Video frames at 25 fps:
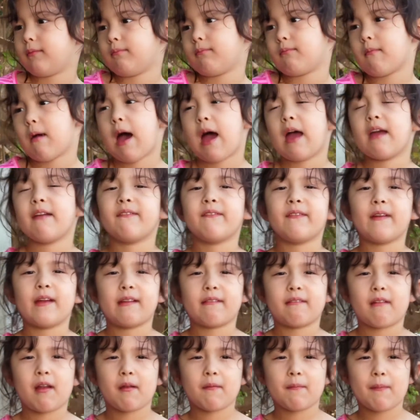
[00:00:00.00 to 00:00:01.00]
My
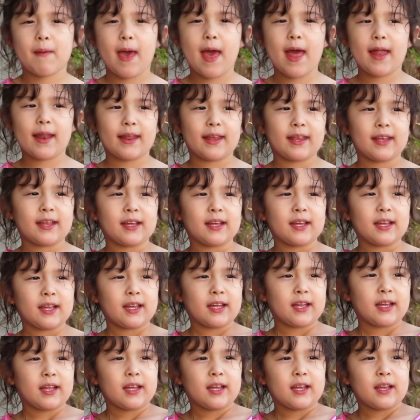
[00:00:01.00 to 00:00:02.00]
favorite pet
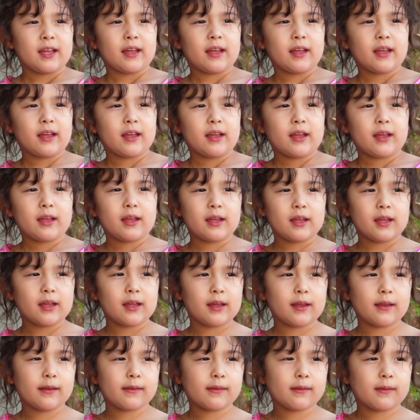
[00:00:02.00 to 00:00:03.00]

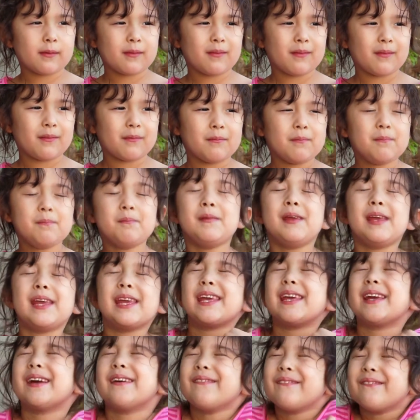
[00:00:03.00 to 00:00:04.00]
is
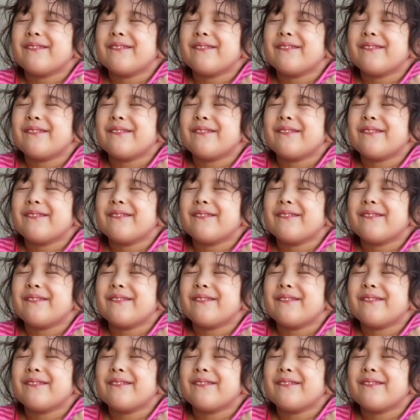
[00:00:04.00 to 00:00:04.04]
me.